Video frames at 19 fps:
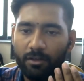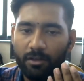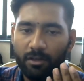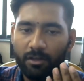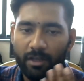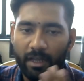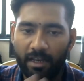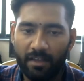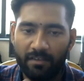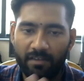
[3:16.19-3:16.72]

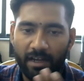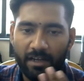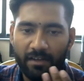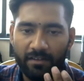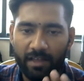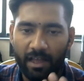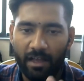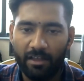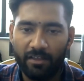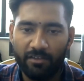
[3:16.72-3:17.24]
uh,
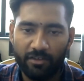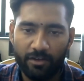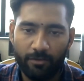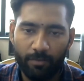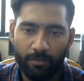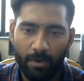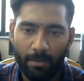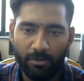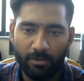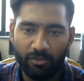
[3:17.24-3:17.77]
NSAIDs against
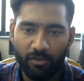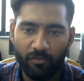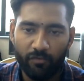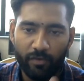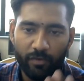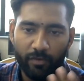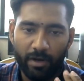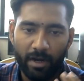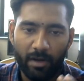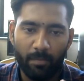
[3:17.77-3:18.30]
inflammation,
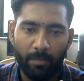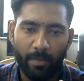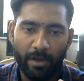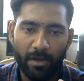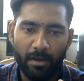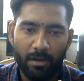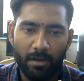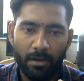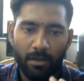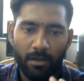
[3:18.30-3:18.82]
fever and
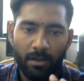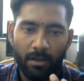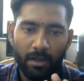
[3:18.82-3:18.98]
pain.